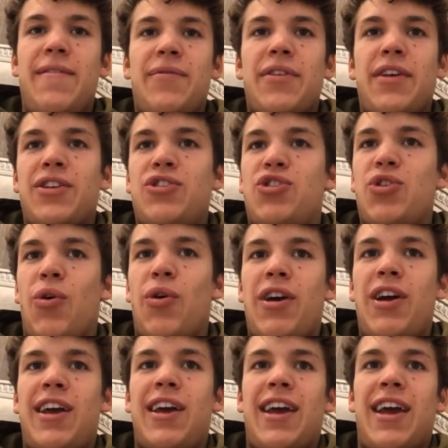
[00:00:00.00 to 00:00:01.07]

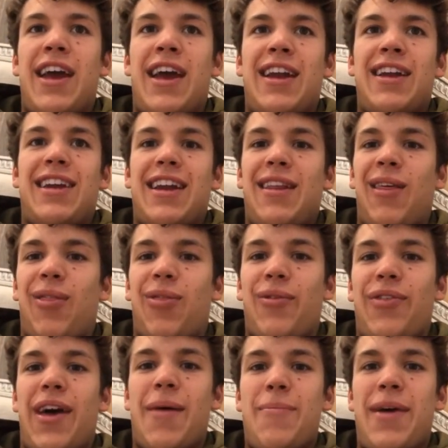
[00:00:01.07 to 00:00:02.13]
enjoying and getting
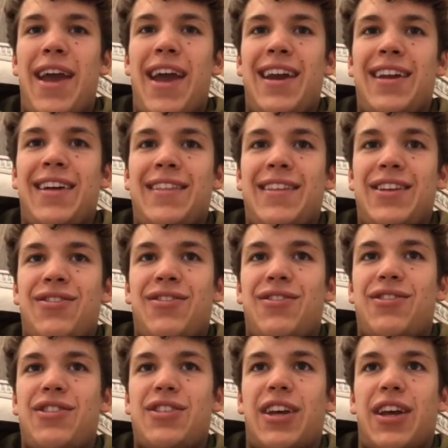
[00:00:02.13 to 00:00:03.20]
through that pain, and then
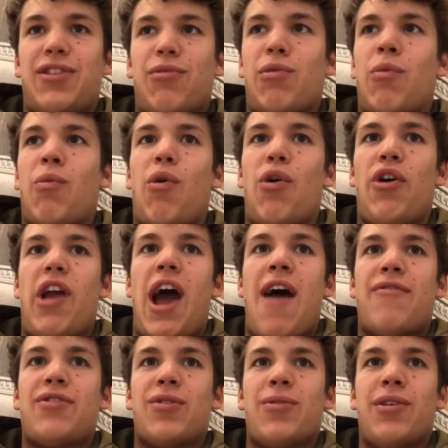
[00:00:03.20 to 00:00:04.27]
just like the reward
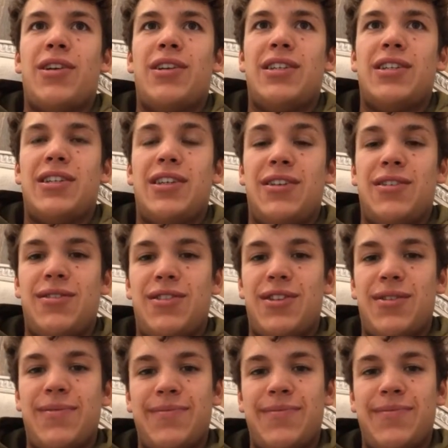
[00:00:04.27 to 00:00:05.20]
afterwards is huge.